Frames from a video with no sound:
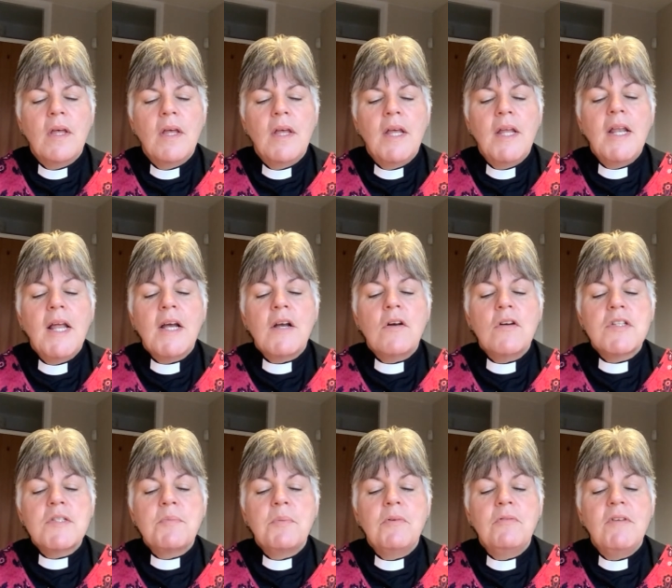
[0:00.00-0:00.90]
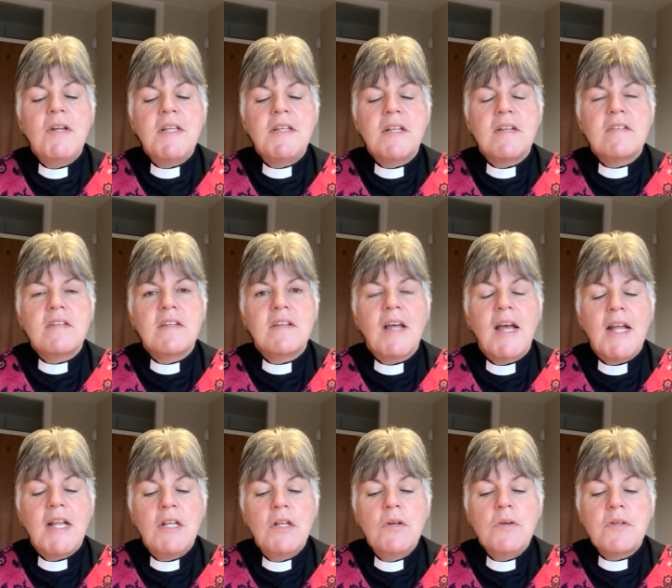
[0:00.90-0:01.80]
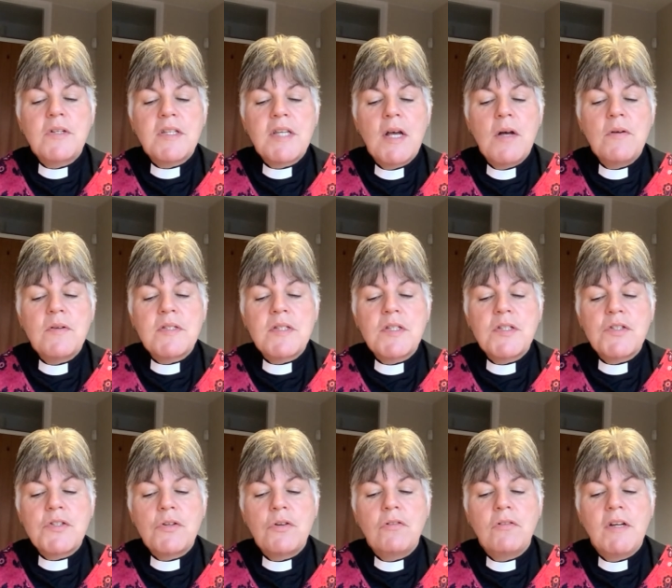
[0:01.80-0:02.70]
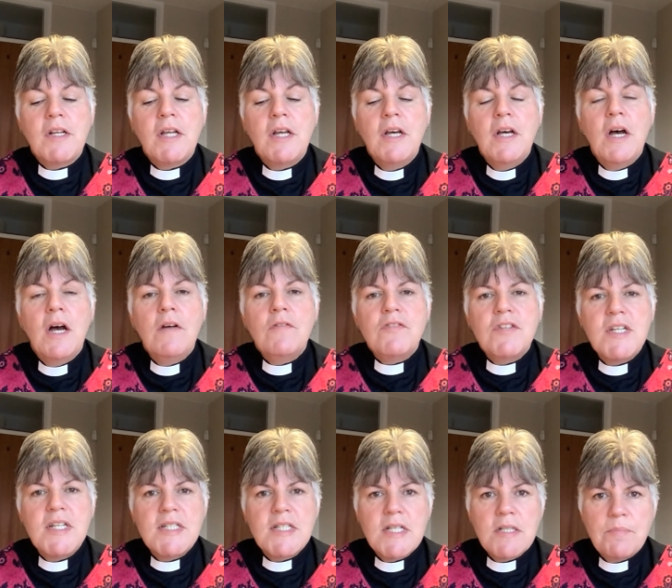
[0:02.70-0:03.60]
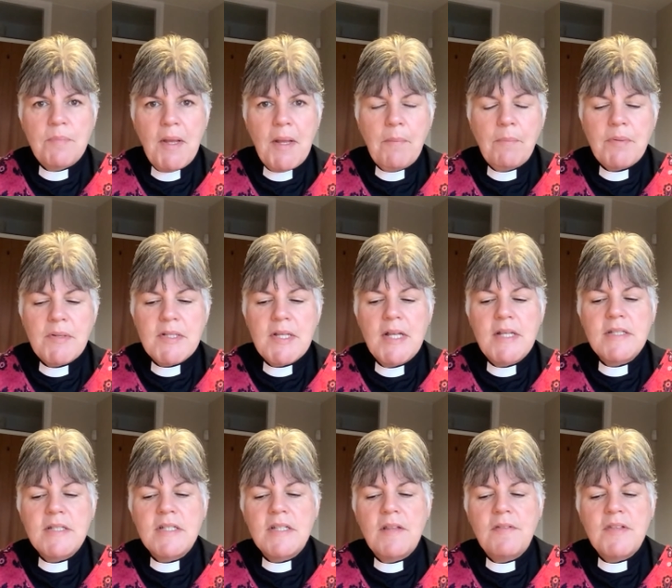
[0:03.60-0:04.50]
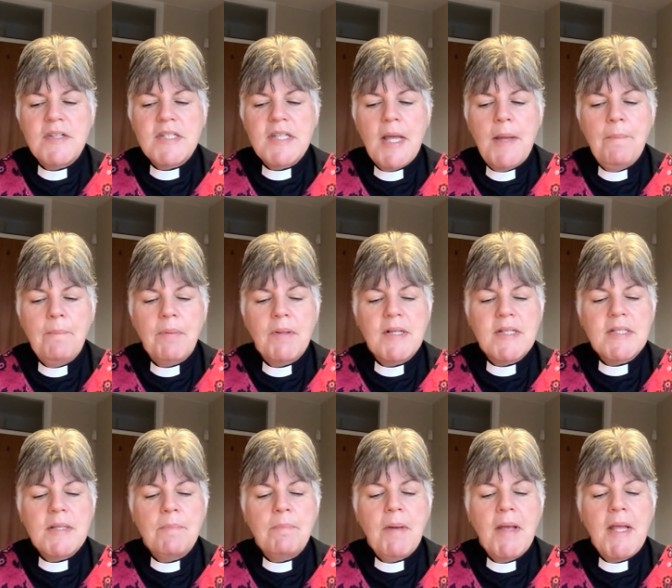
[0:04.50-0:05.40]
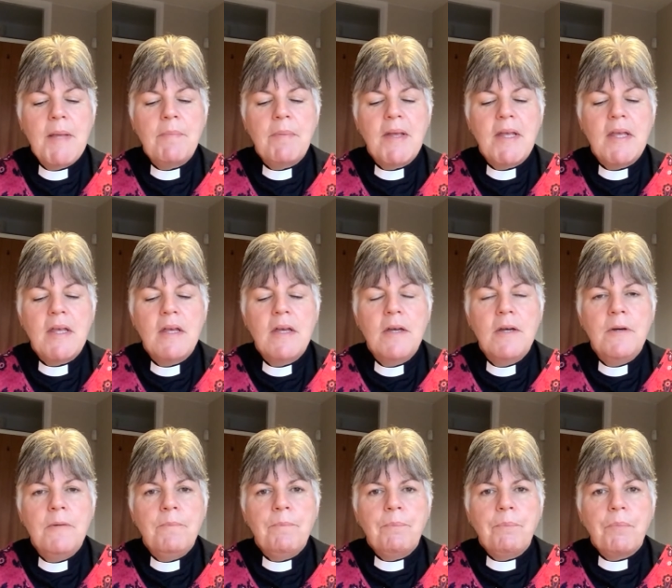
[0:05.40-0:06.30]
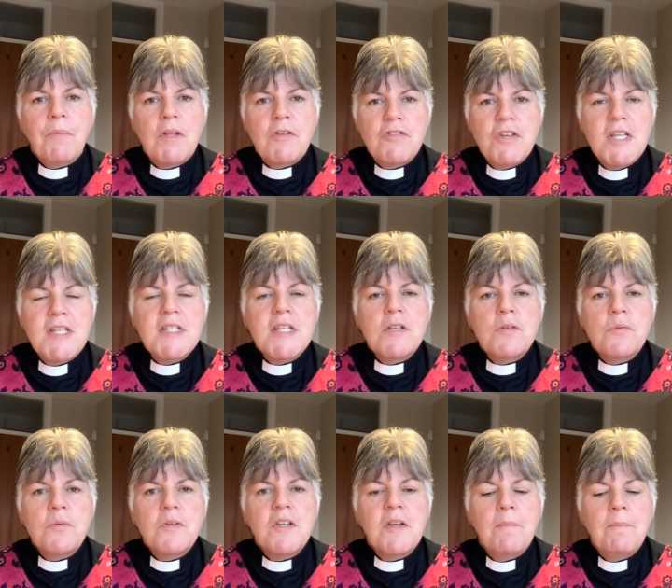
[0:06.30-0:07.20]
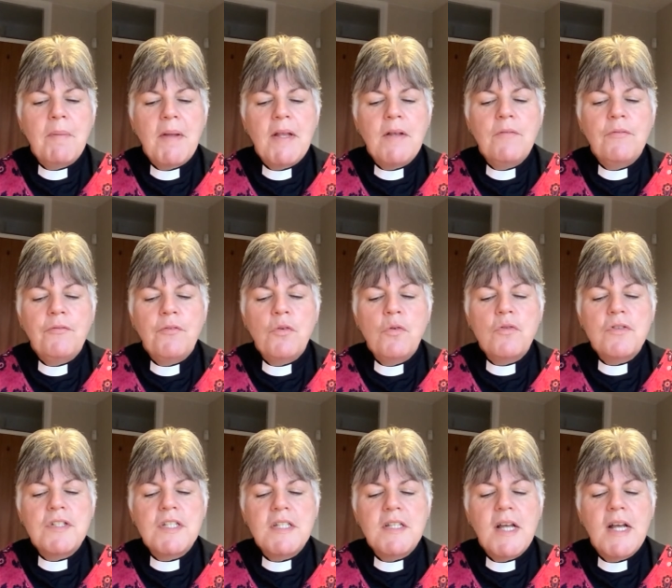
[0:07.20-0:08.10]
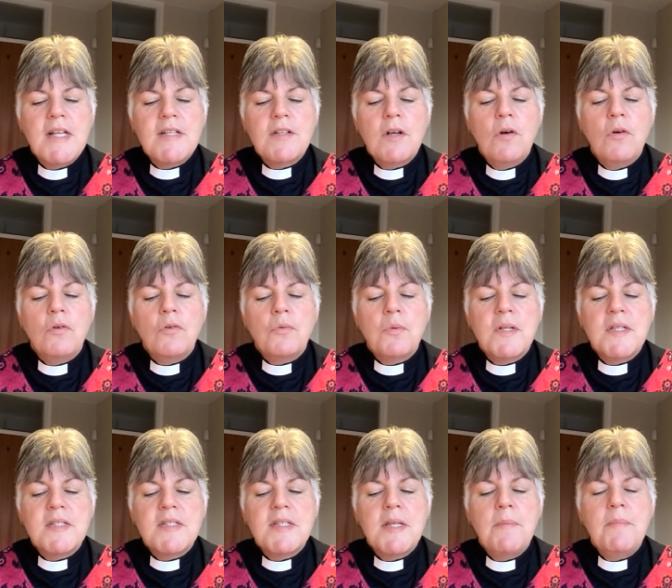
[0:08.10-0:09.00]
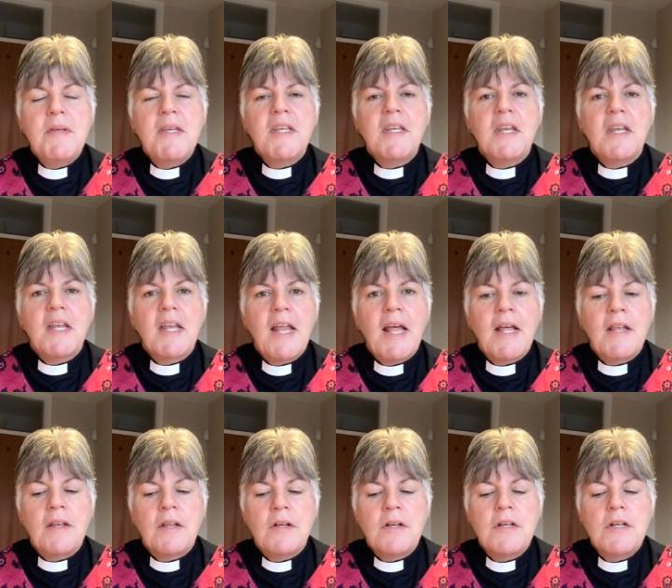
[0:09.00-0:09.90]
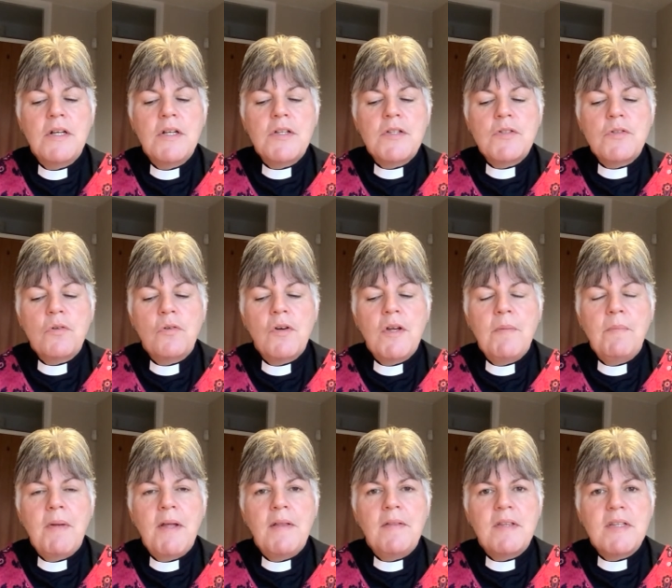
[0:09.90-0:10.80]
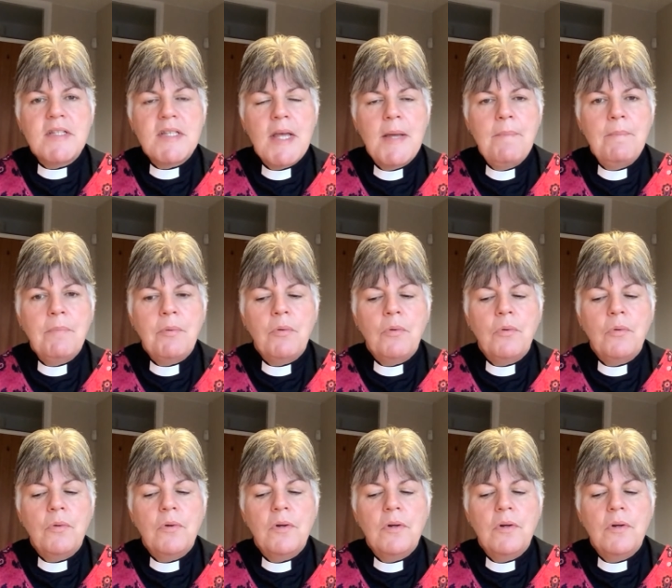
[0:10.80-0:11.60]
In our Gospel reading today, Luke tells the story of Jesus being presented in the temple as a baby. Jesus would have been 40 days old when Simeon and Anna saw him in the temple.